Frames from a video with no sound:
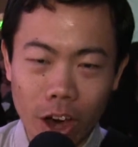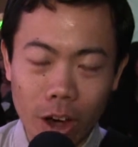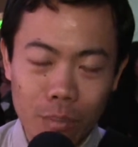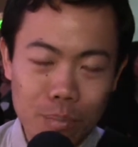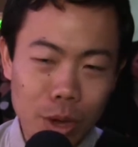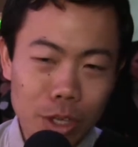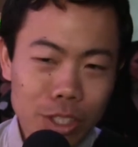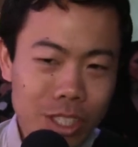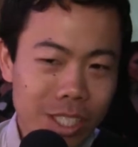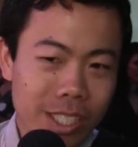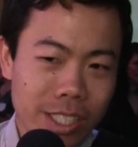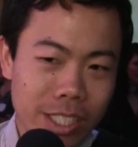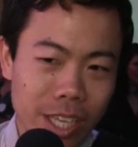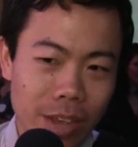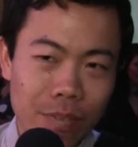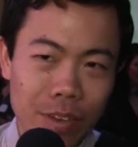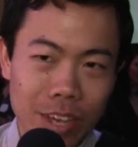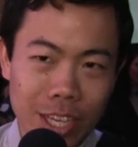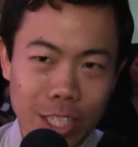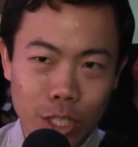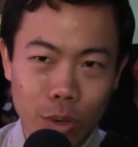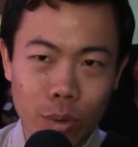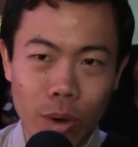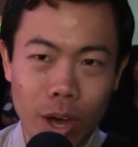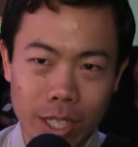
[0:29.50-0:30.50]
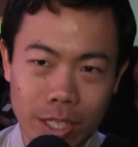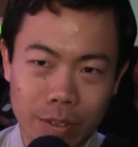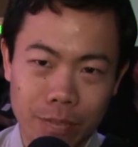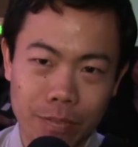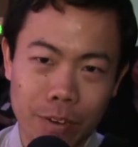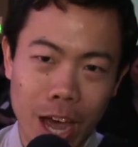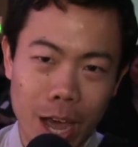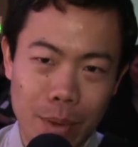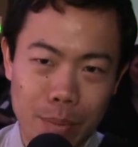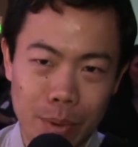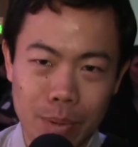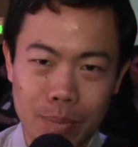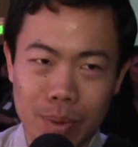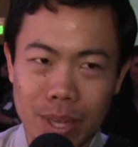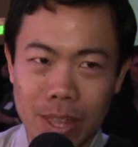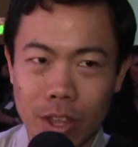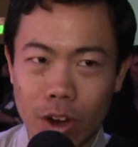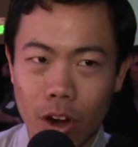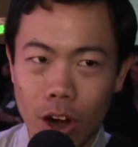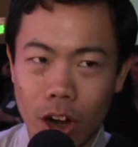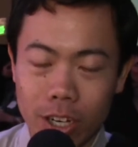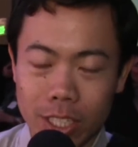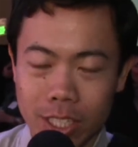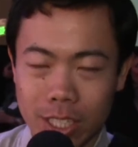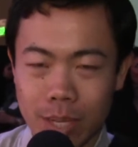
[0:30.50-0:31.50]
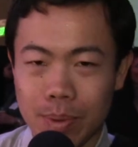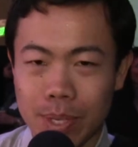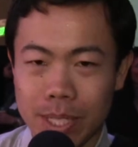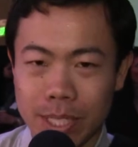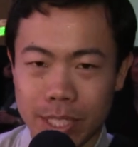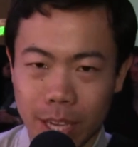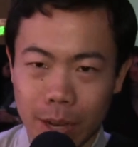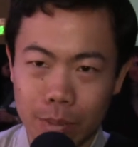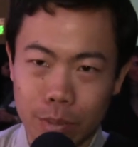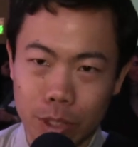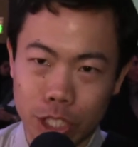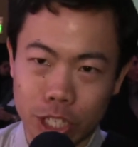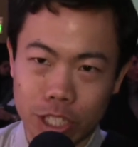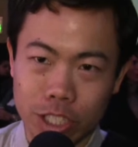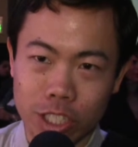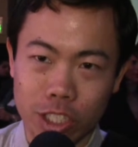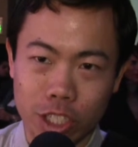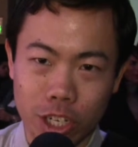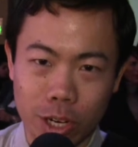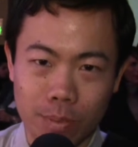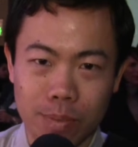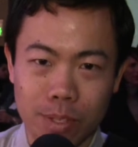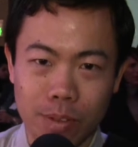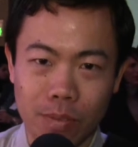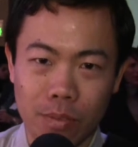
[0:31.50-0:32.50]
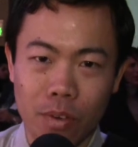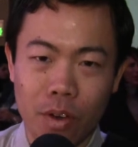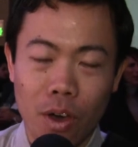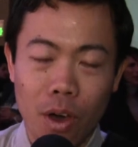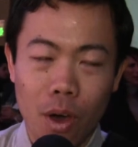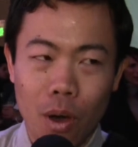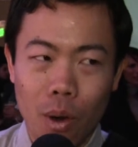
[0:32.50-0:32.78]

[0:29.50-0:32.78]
most of the stuff is quantifiable. I mean, there are some assumptions in terms of